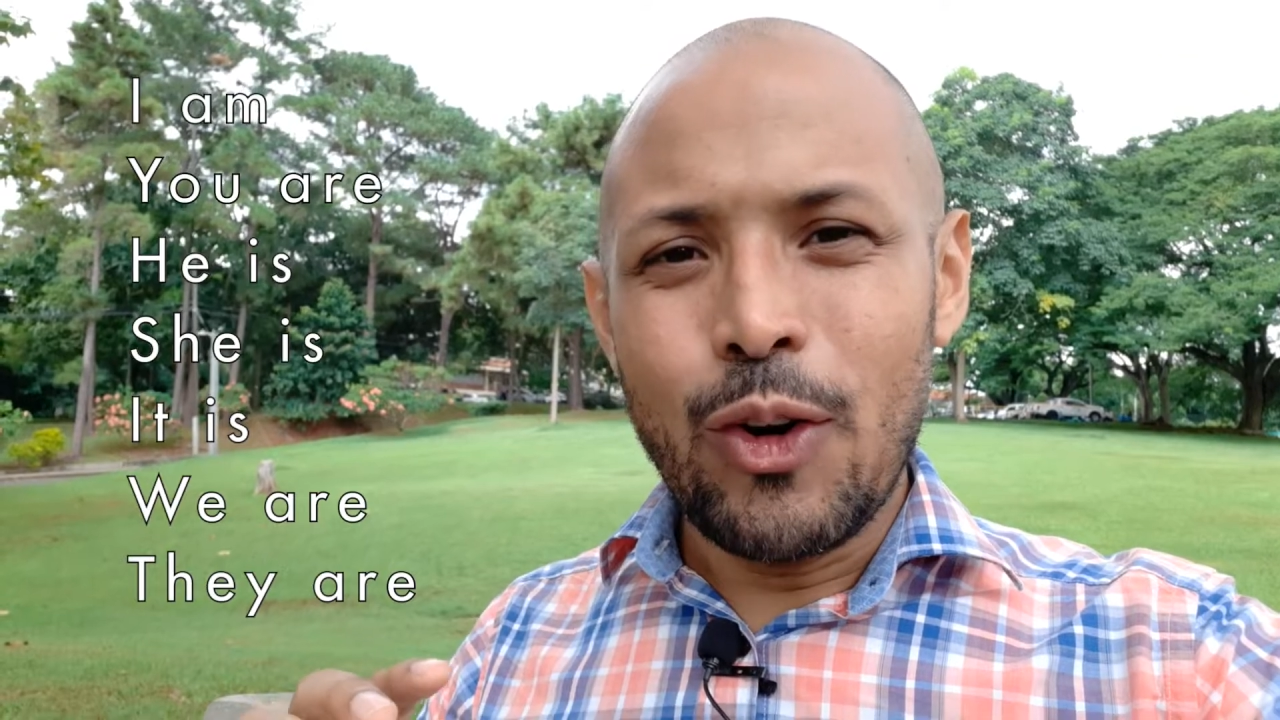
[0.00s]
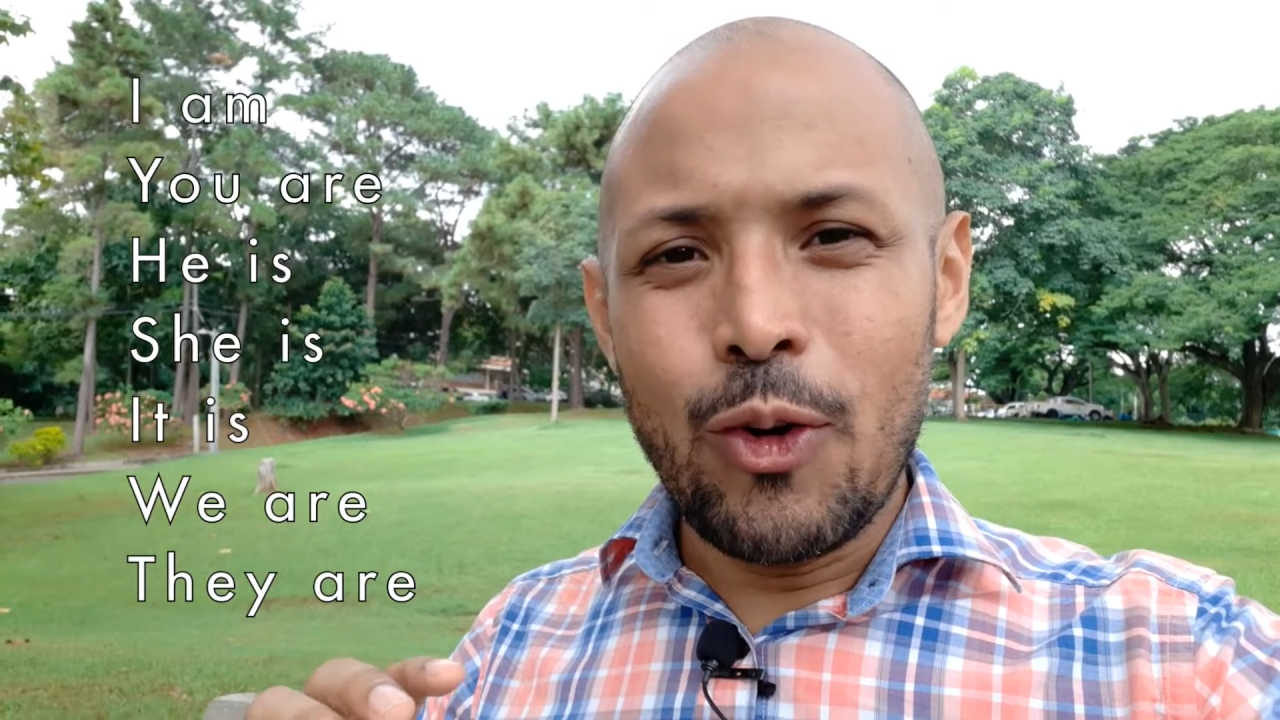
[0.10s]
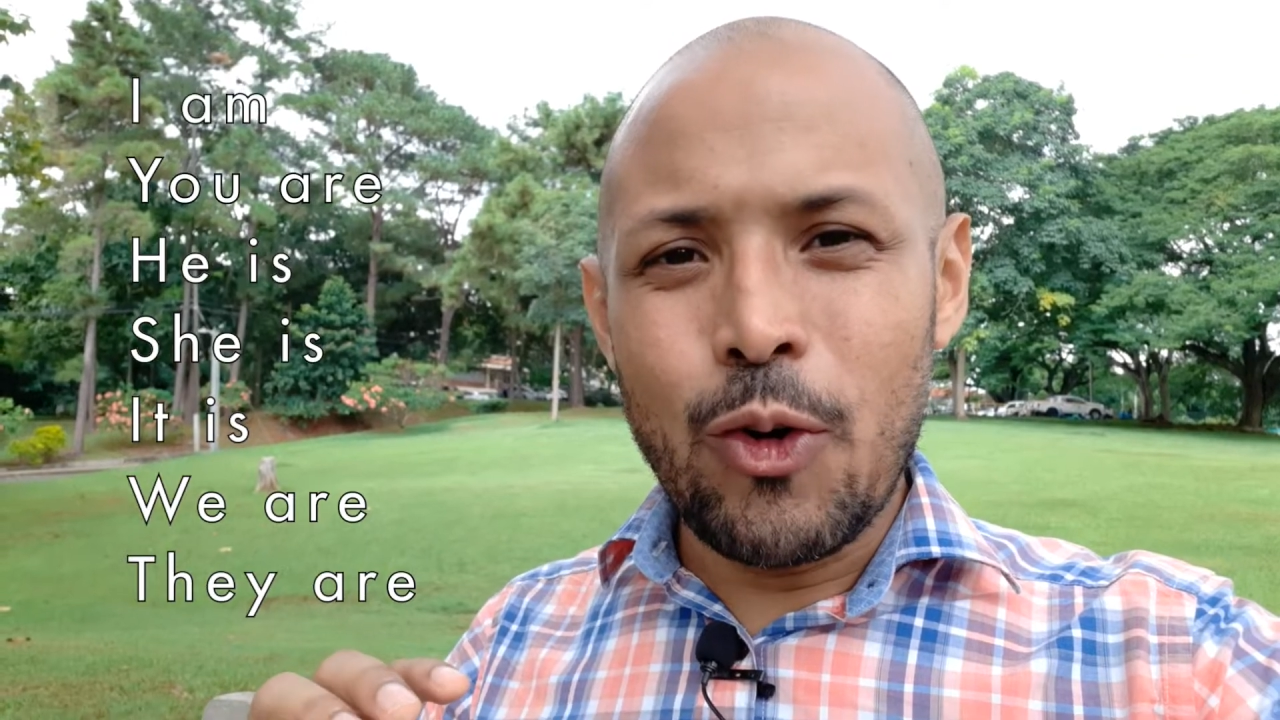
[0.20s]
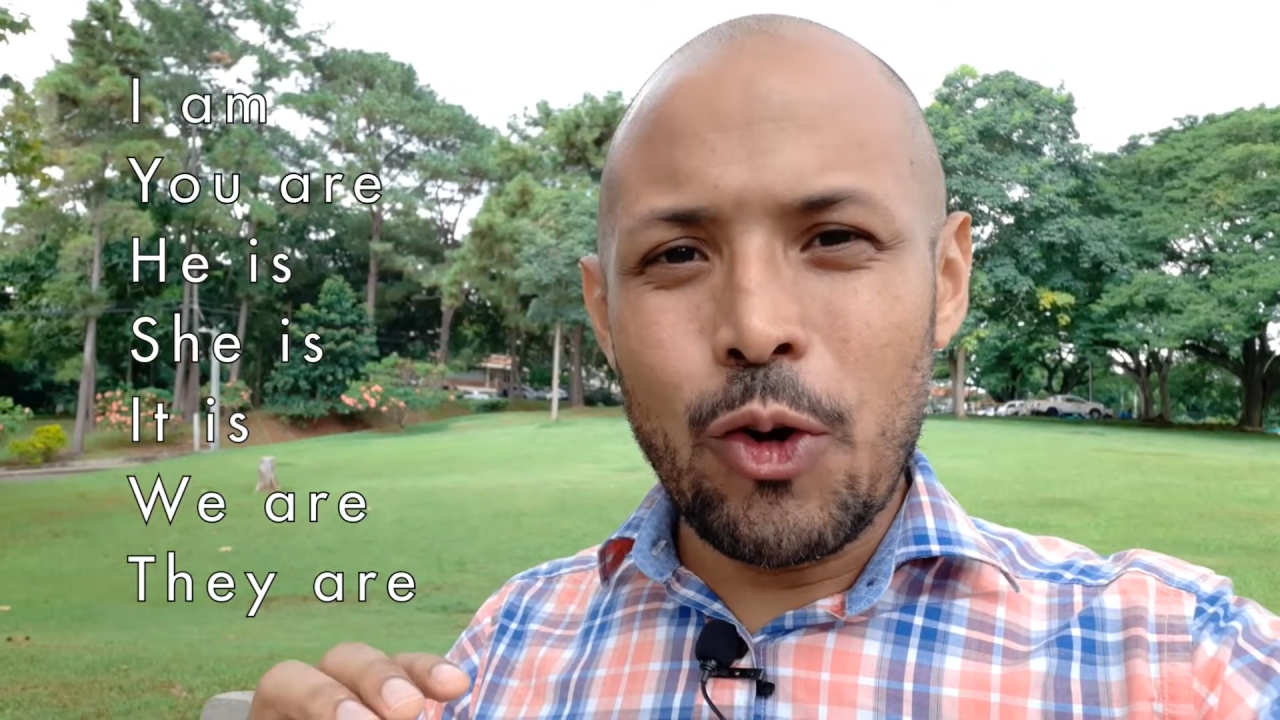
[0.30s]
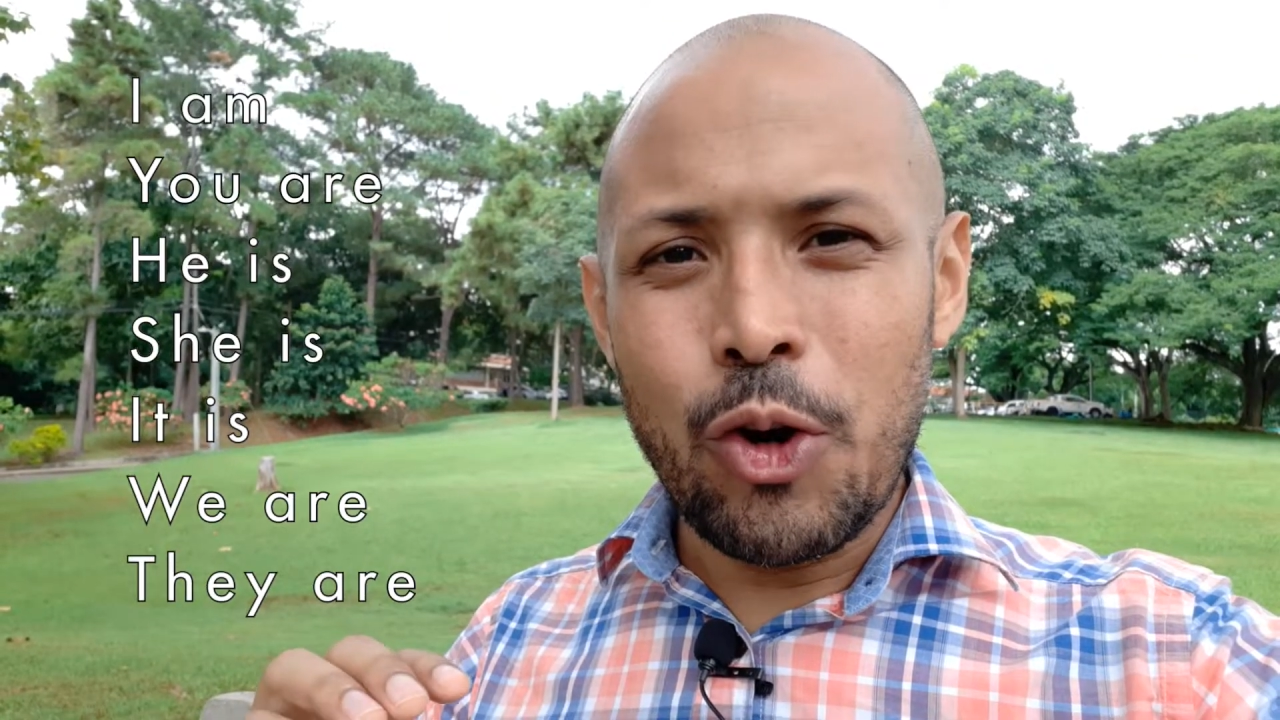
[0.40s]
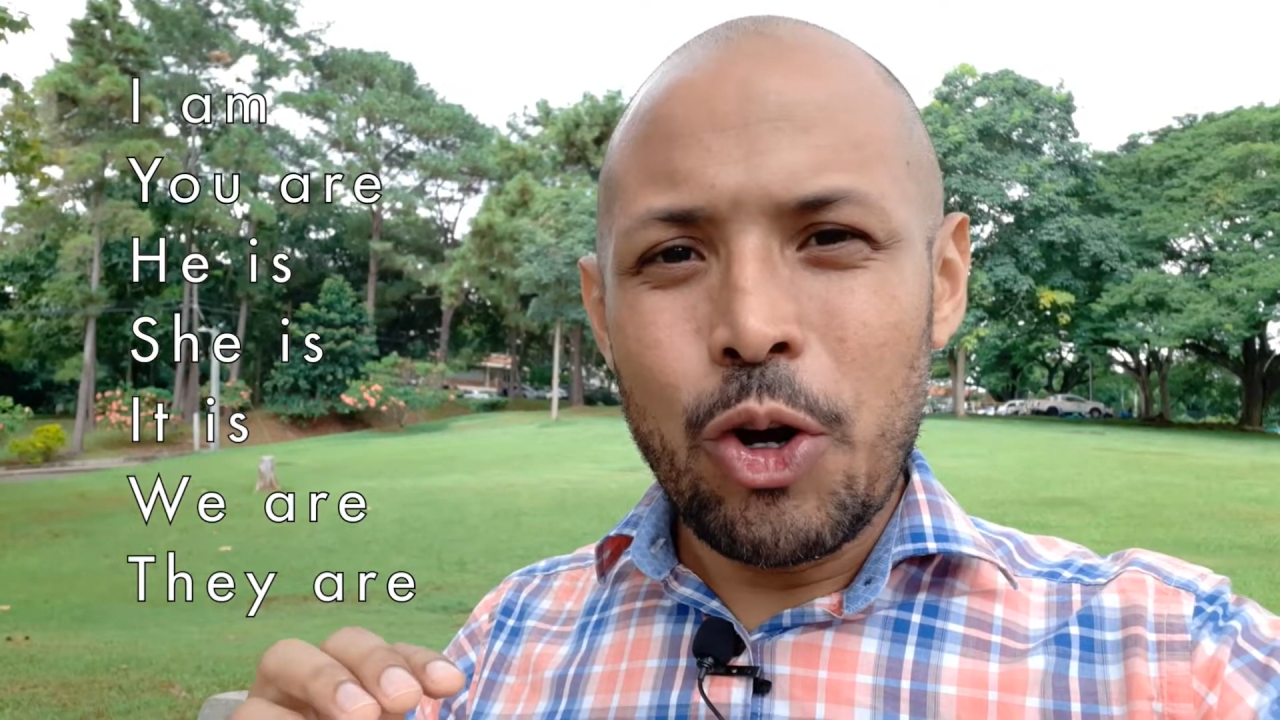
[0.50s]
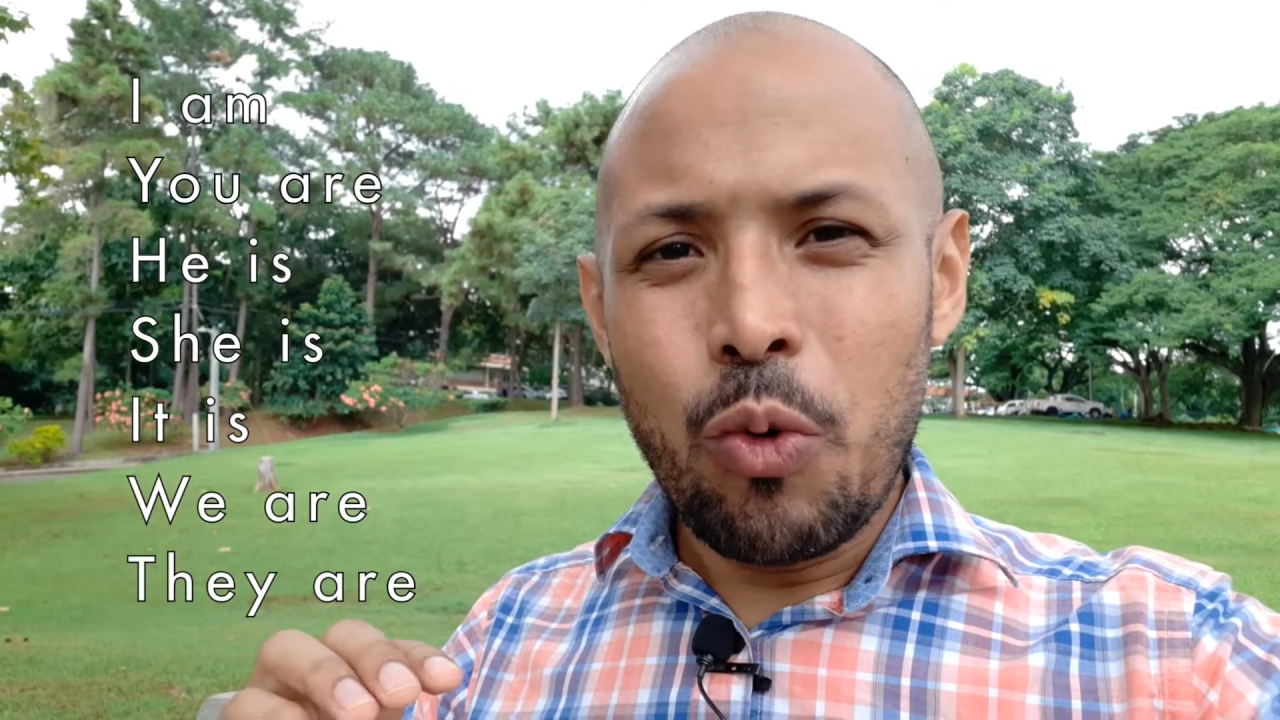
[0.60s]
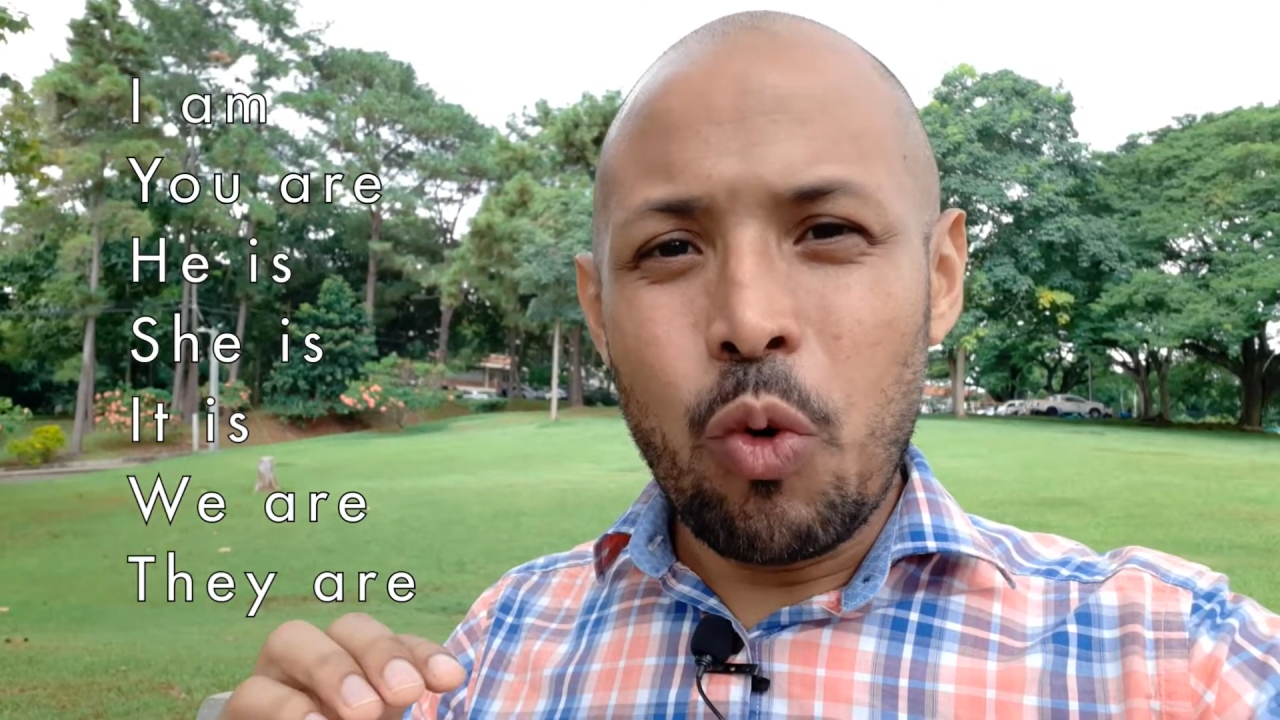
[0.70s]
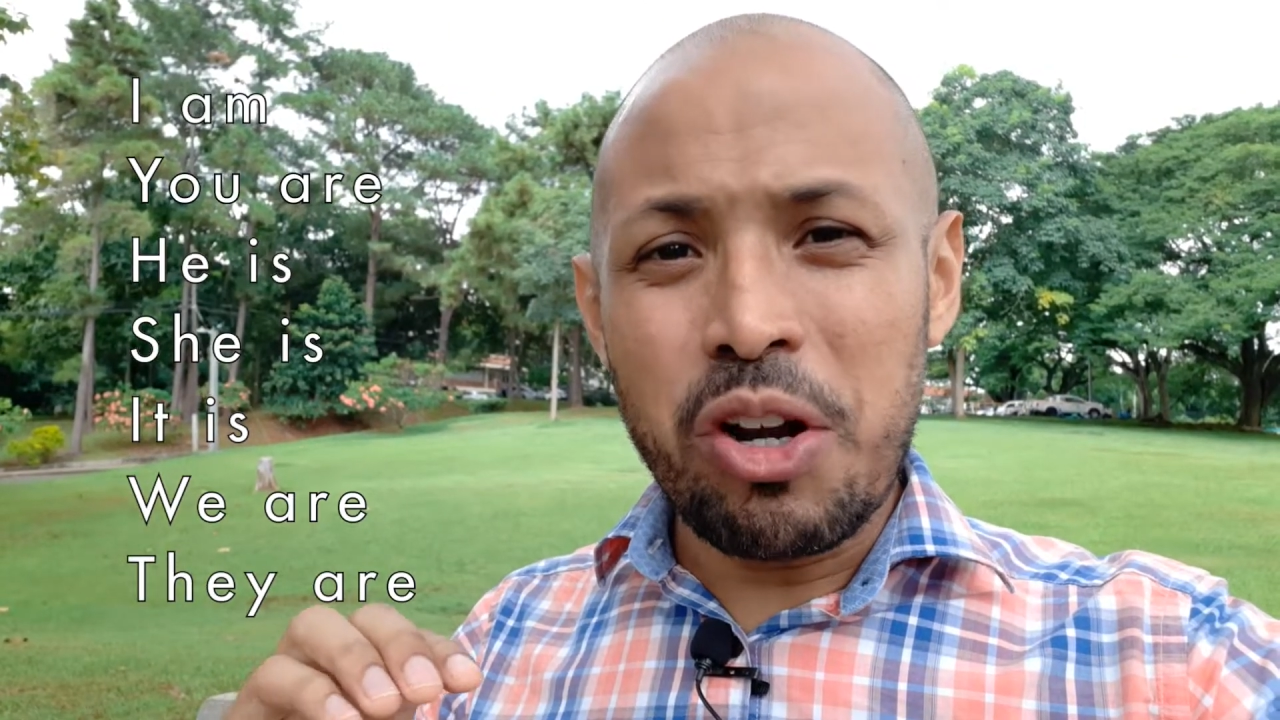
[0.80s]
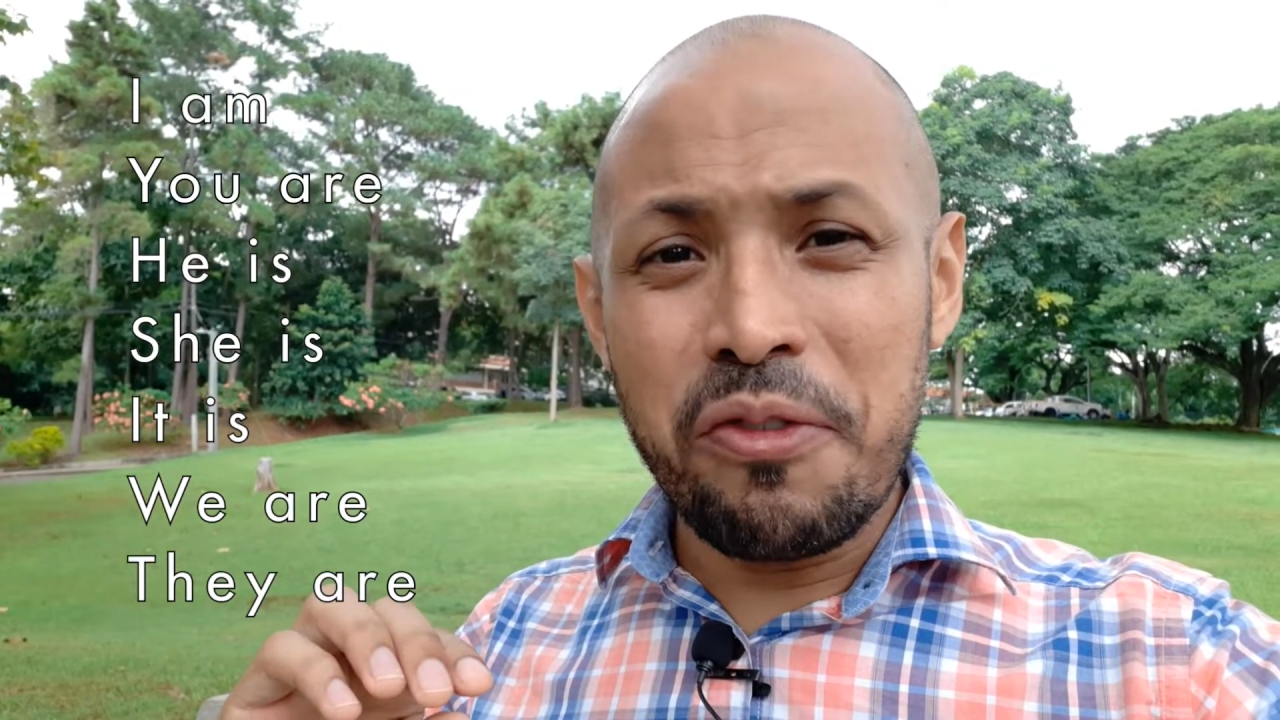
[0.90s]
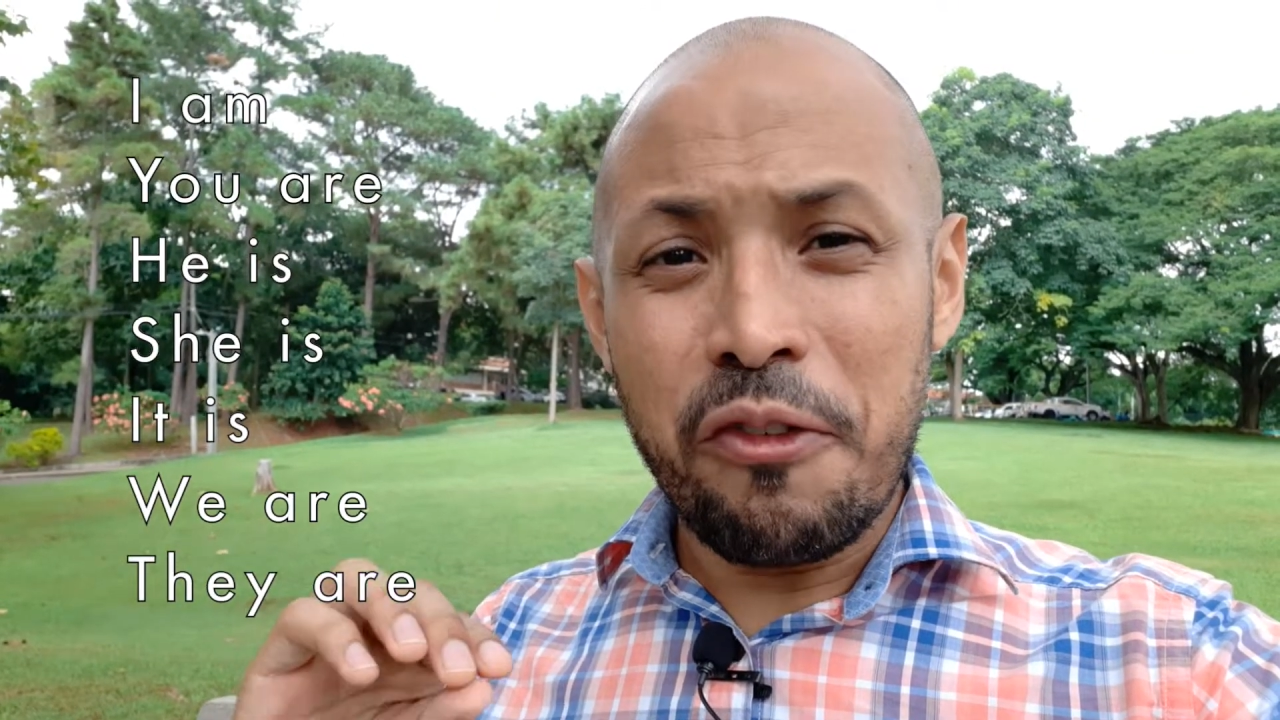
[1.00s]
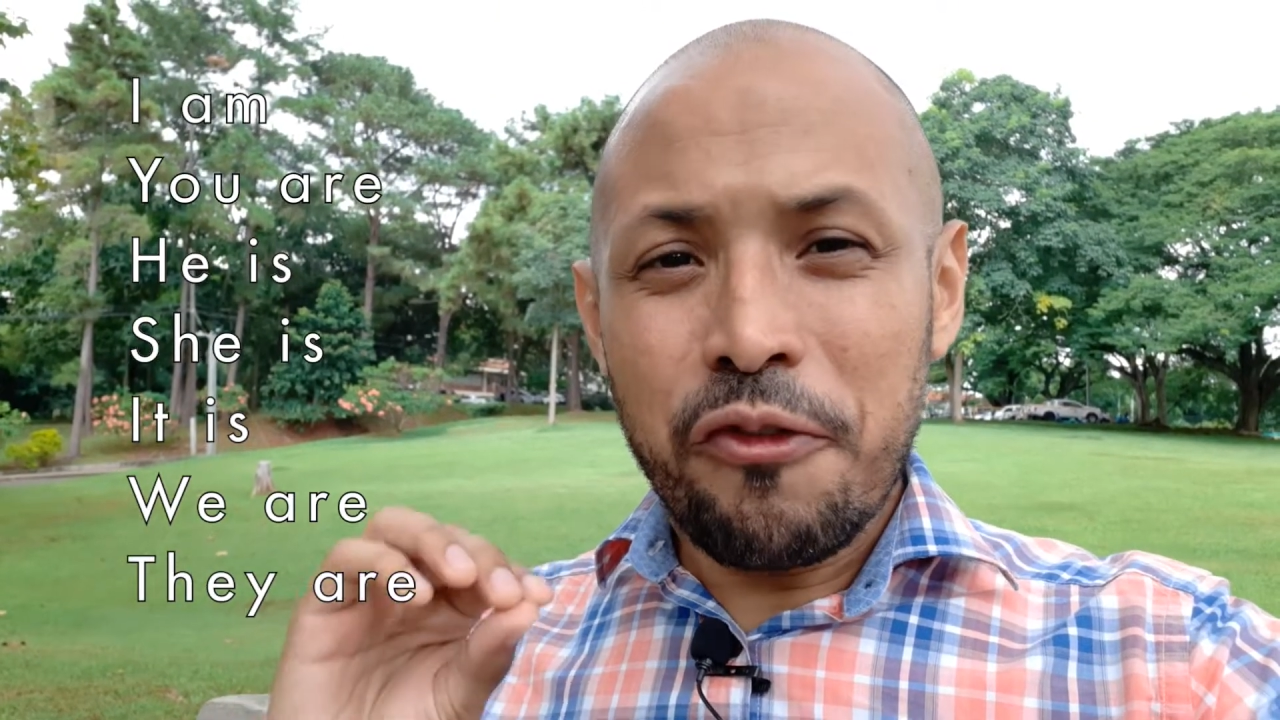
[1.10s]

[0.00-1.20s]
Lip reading: or one of the